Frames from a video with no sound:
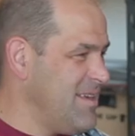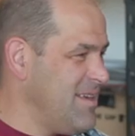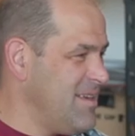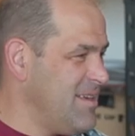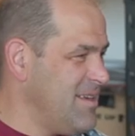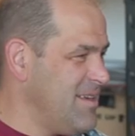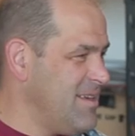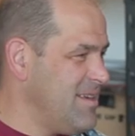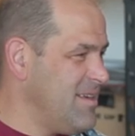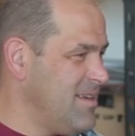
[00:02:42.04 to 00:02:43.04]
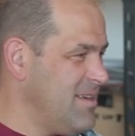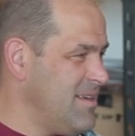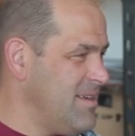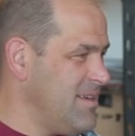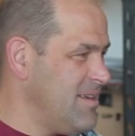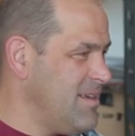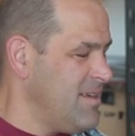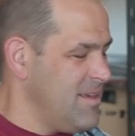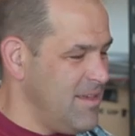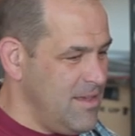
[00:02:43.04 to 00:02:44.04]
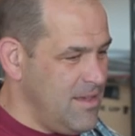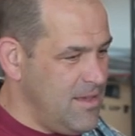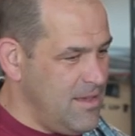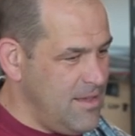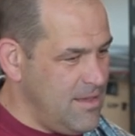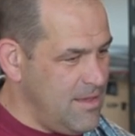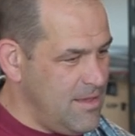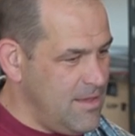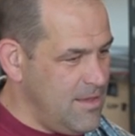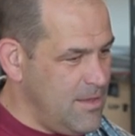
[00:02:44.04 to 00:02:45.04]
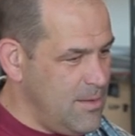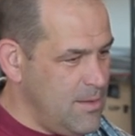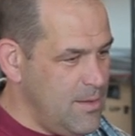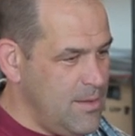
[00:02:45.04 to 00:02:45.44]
This person isn't speaking.